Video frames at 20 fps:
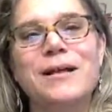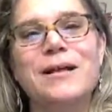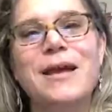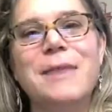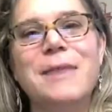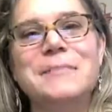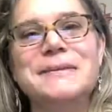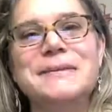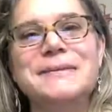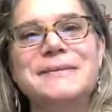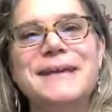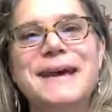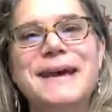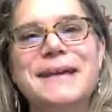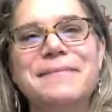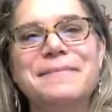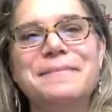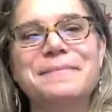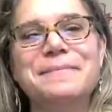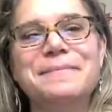
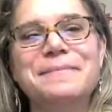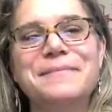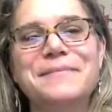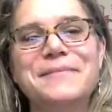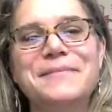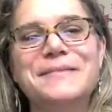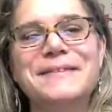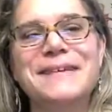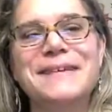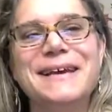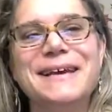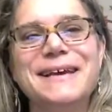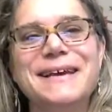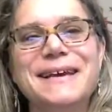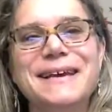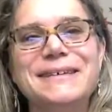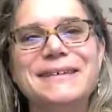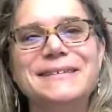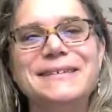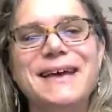Namaste. We'll see you
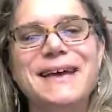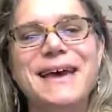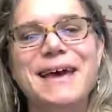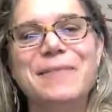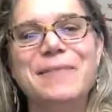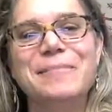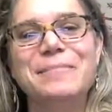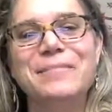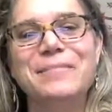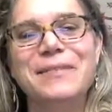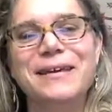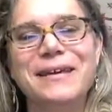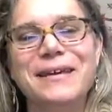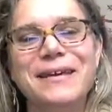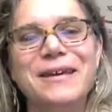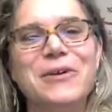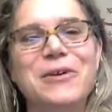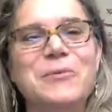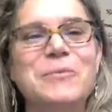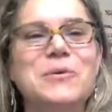next time.
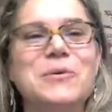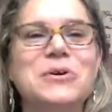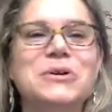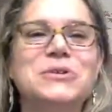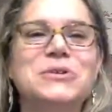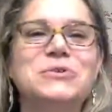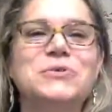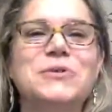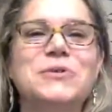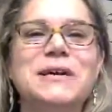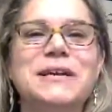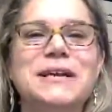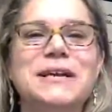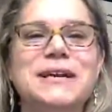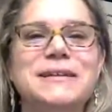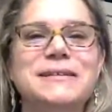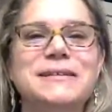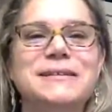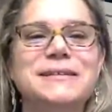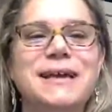I hope you can join
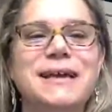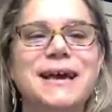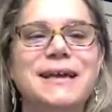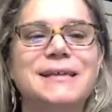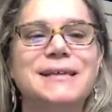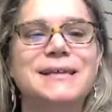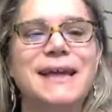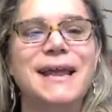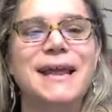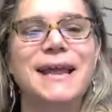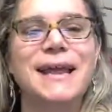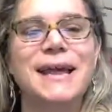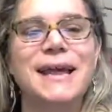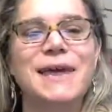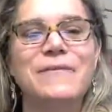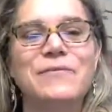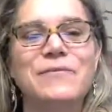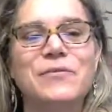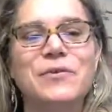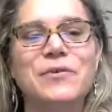us at 10
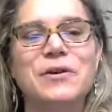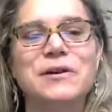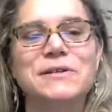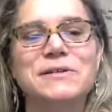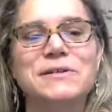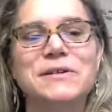a.m. for our